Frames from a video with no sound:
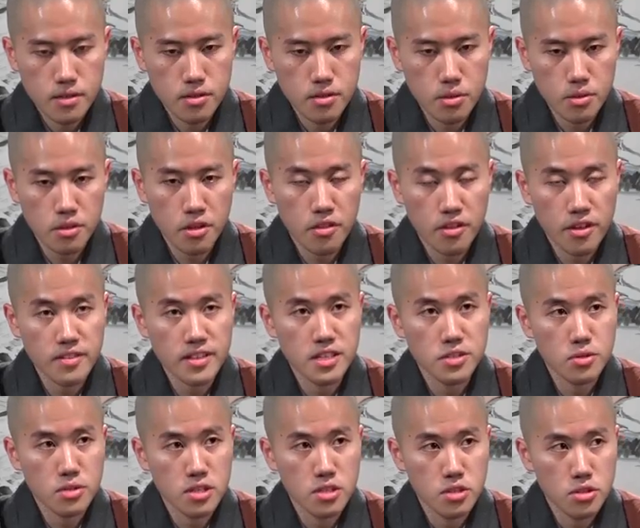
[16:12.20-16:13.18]
The only thing
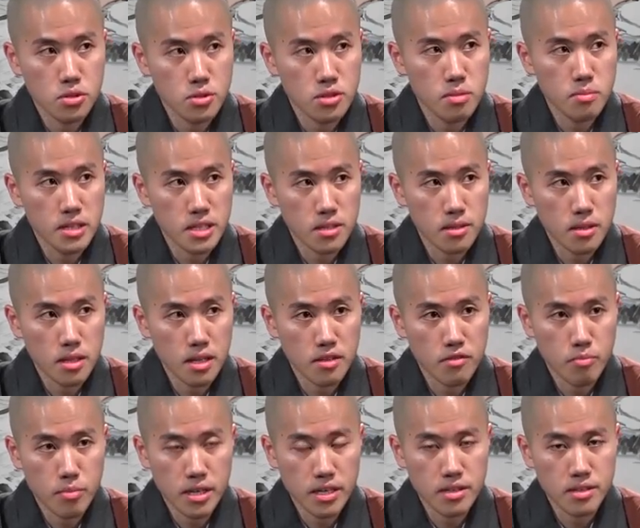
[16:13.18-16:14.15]
that you can do to make your
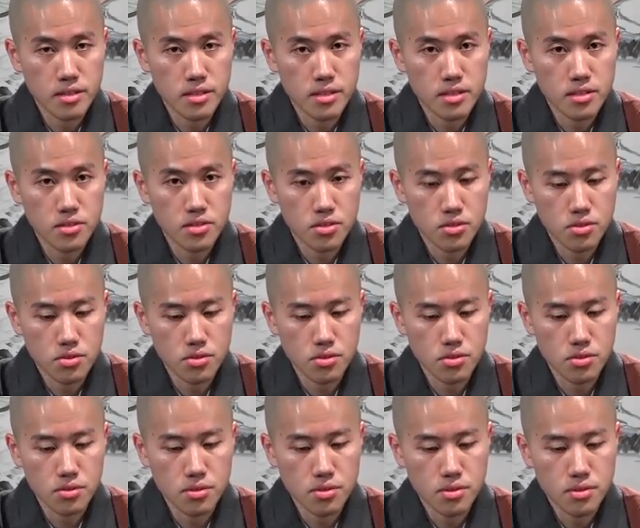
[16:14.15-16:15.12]
life better is
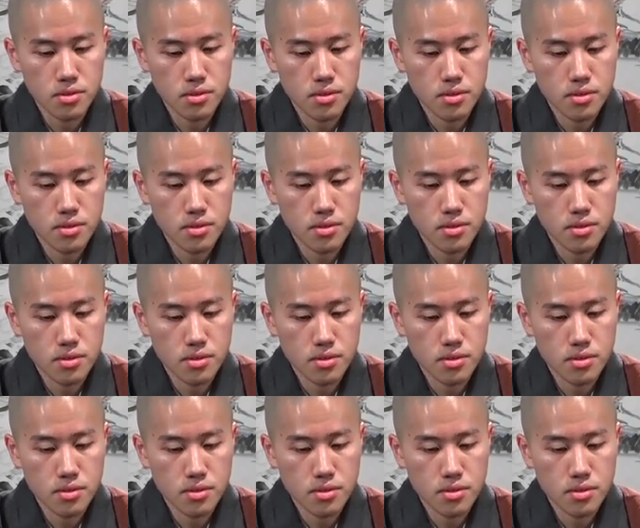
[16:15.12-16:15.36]
to